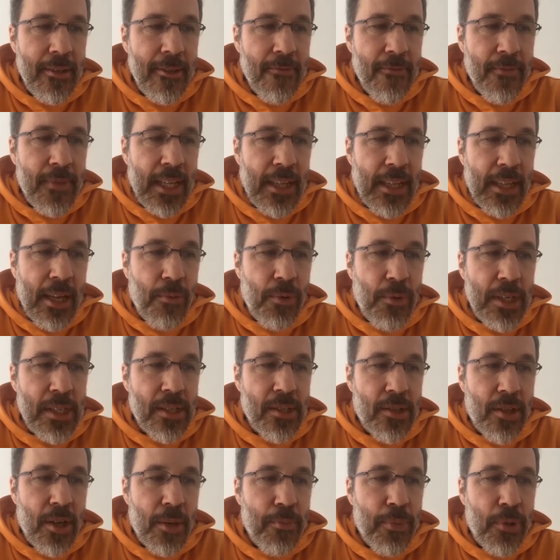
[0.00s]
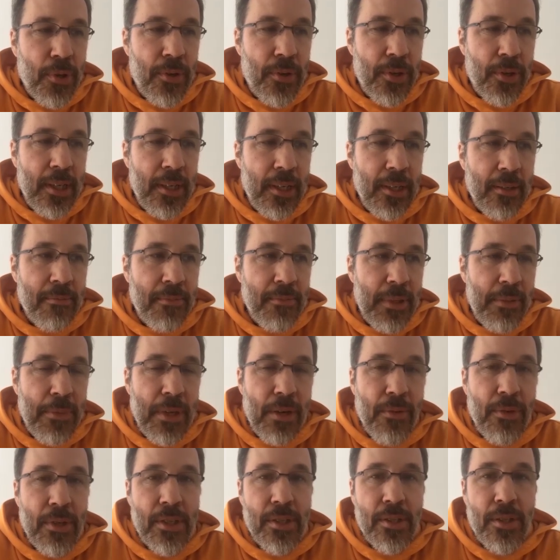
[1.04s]
that I will stop learning, maybe I
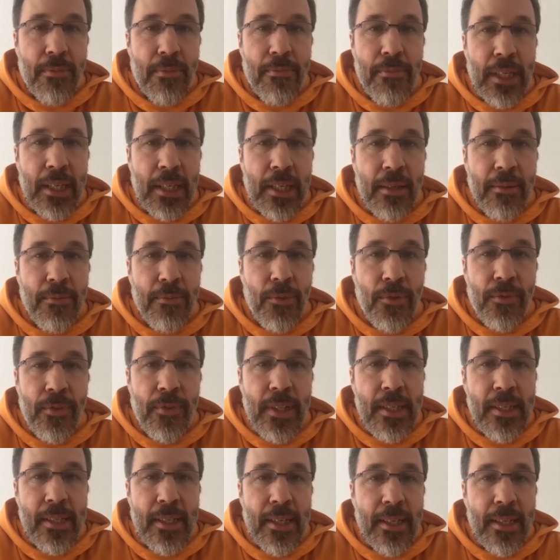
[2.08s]
will stop making movies.